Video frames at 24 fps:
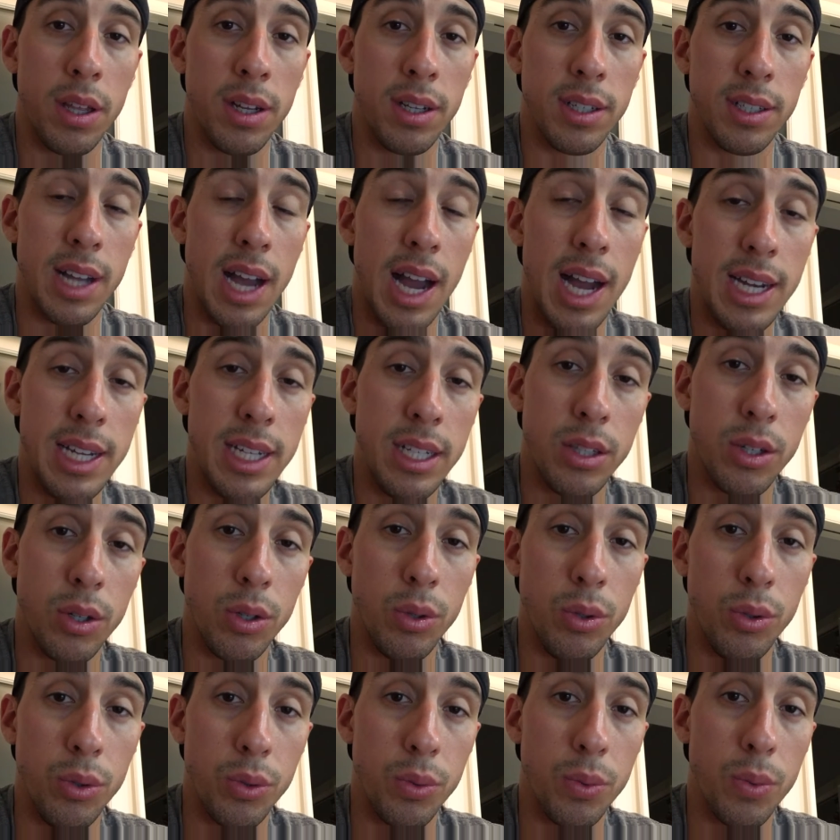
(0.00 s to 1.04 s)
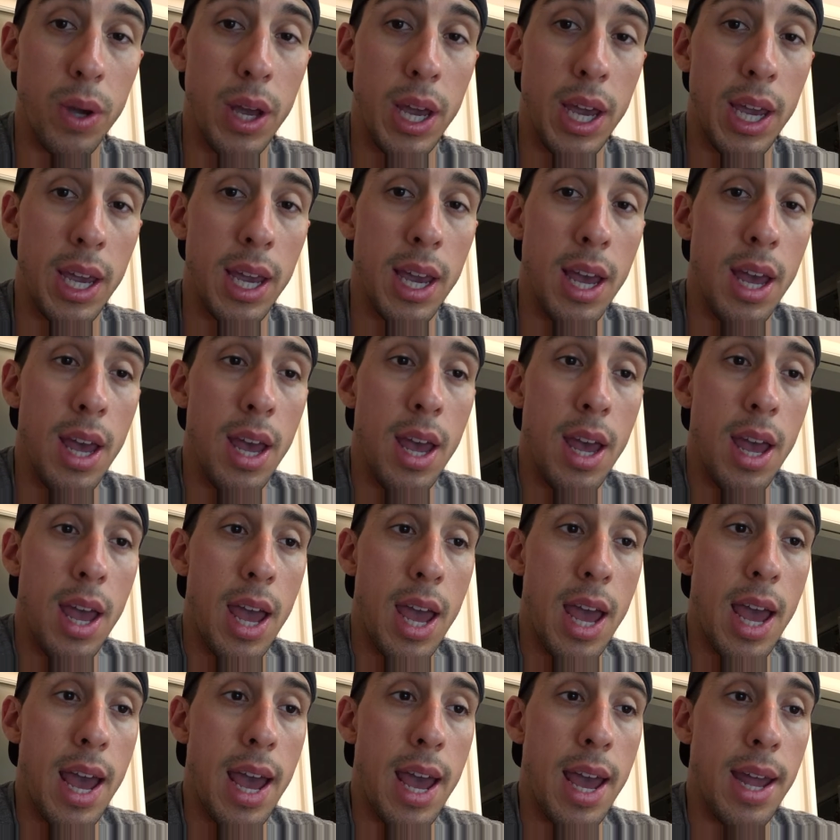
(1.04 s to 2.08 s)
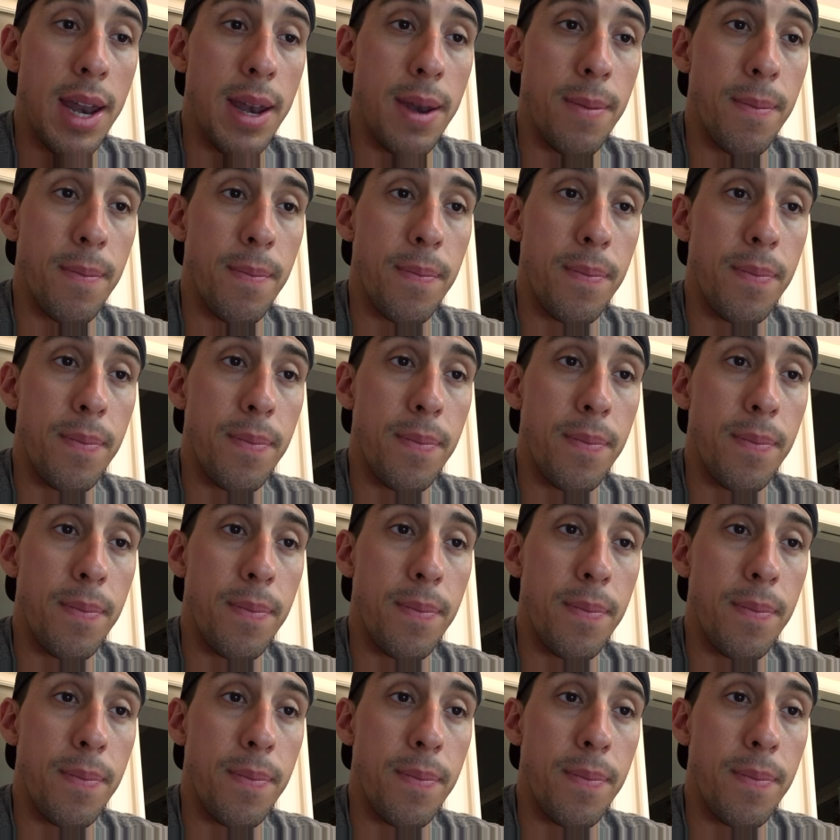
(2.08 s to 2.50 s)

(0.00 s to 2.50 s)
because I need to lose weight and